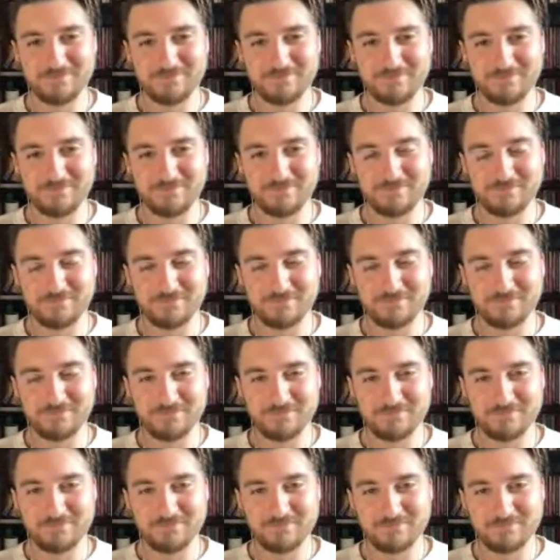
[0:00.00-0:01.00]

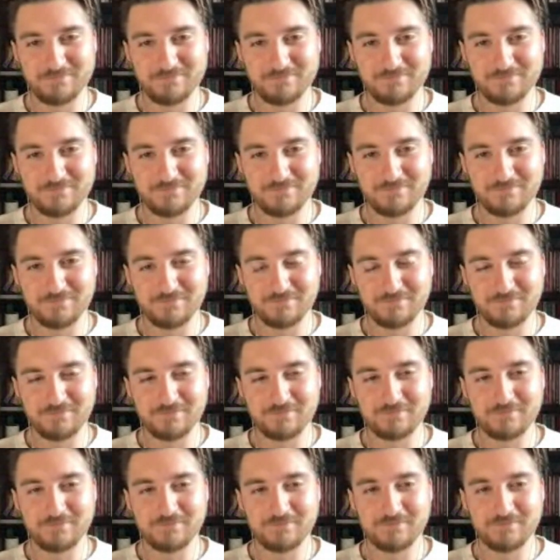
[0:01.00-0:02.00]

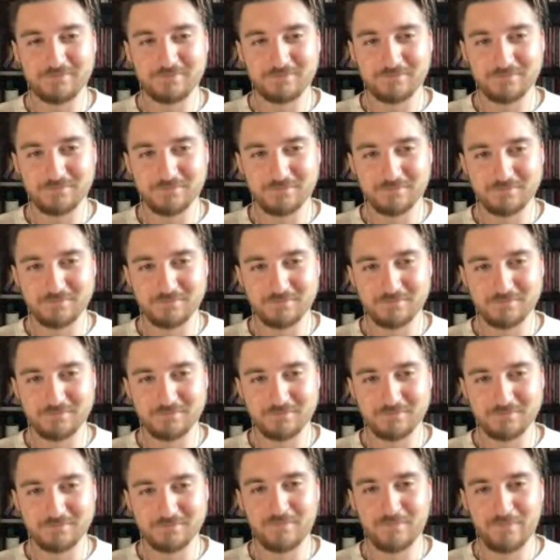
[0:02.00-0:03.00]

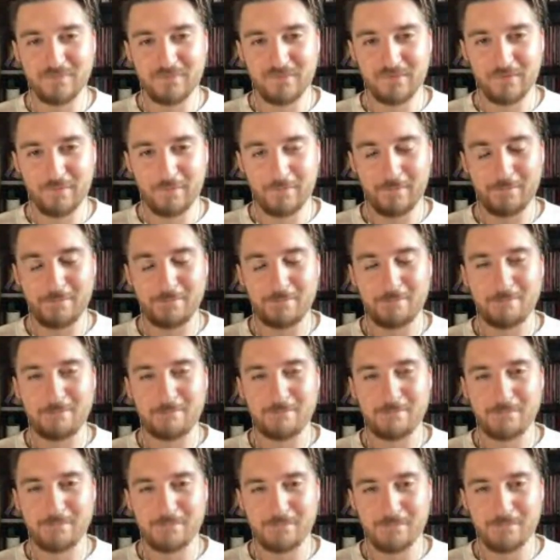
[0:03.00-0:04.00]

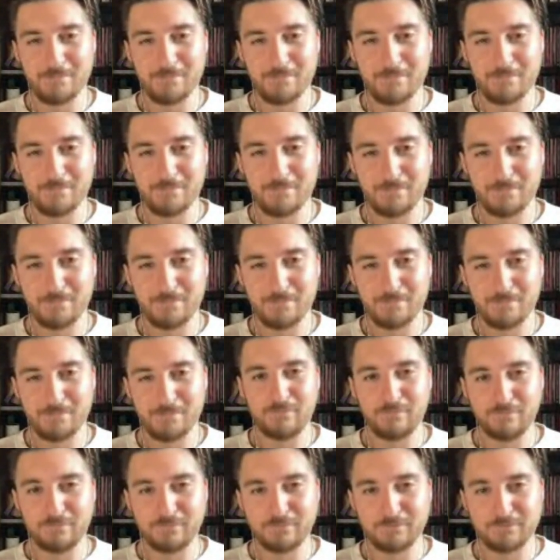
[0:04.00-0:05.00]

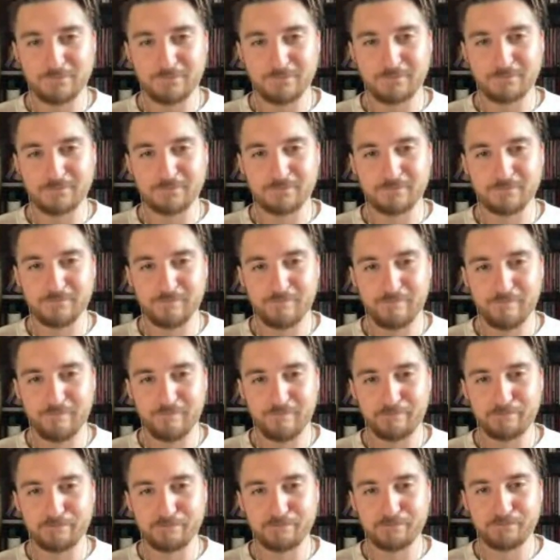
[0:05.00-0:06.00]

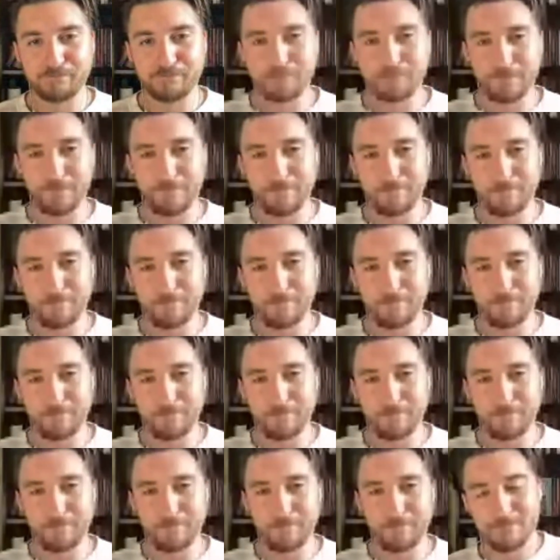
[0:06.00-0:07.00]

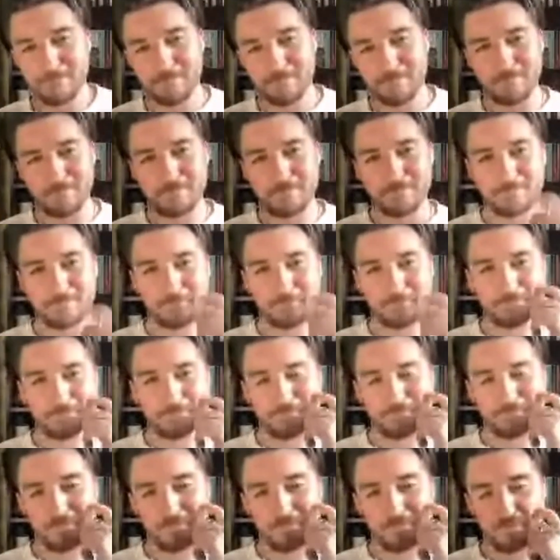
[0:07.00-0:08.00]
(not speaking)